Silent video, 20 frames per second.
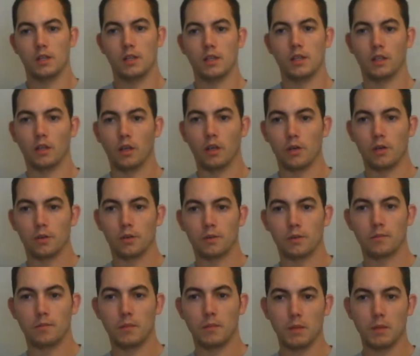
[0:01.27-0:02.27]
Hello.
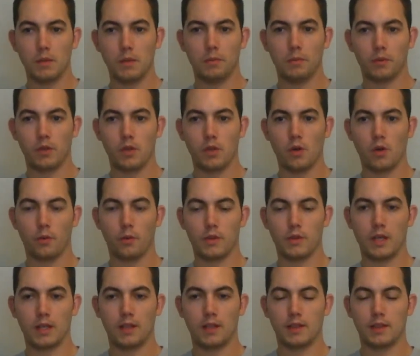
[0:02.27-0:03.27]
Many people know
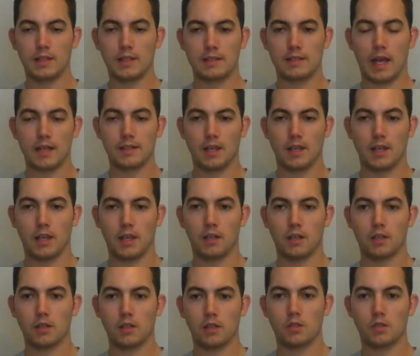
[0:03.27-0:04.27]
that the Titanic
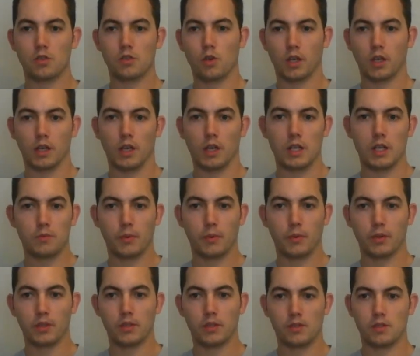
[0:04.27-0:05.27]
struck an
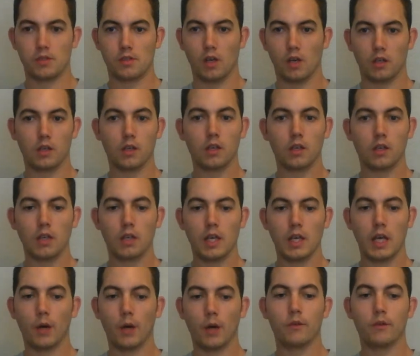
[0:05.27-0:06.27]
iceberg and sunk.
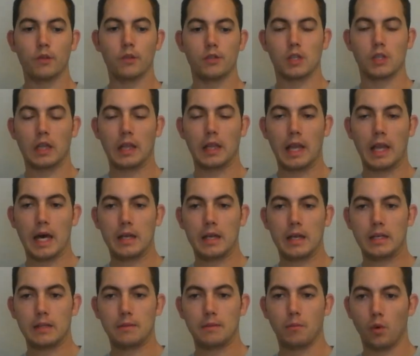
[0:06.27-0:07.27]
However, there's a lot
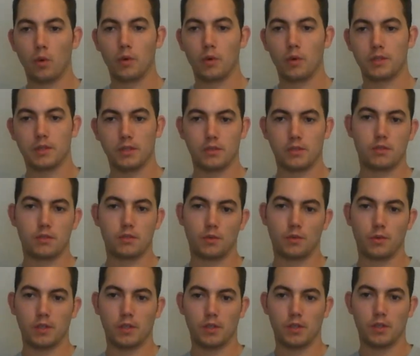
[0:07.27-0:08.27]
more to the
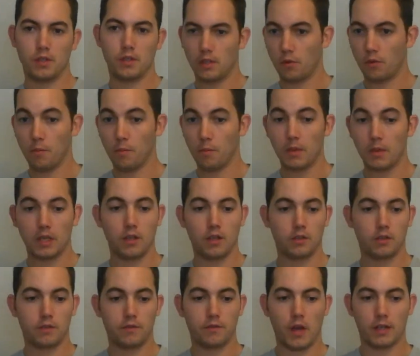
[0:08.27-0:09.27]
story. There were many
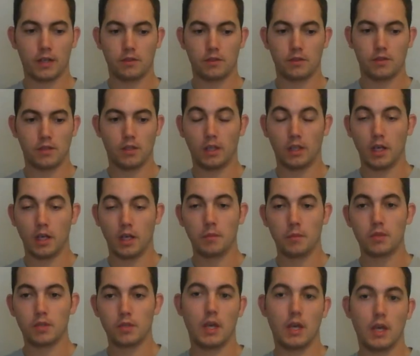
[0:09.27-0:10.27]
other factors that led up
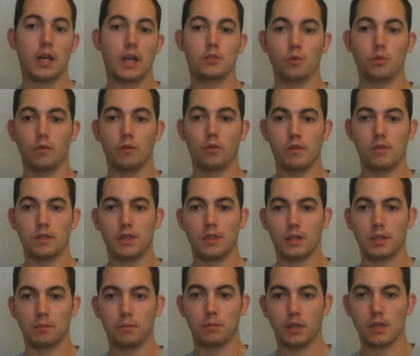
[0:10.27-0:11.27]
to the actual event
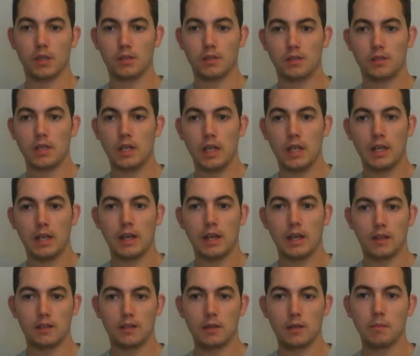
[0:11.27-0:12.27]
taking place
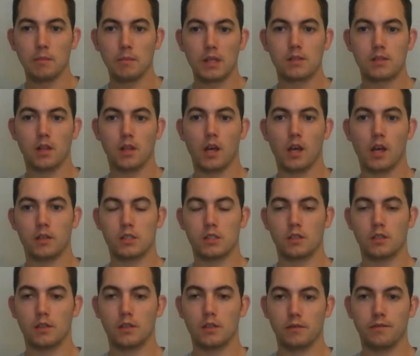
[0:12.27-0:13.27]
and the immense loss
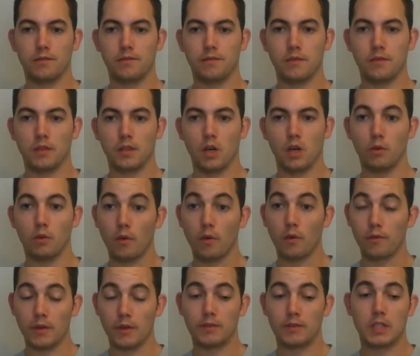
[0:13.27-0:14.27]
of over
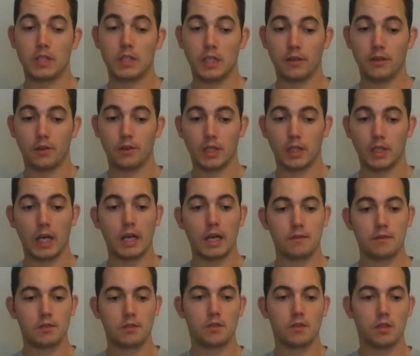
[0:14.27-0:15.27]
1,500
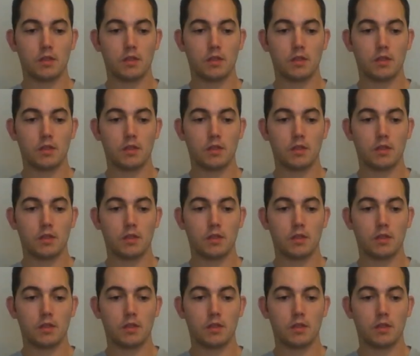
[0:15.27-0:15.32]
lives.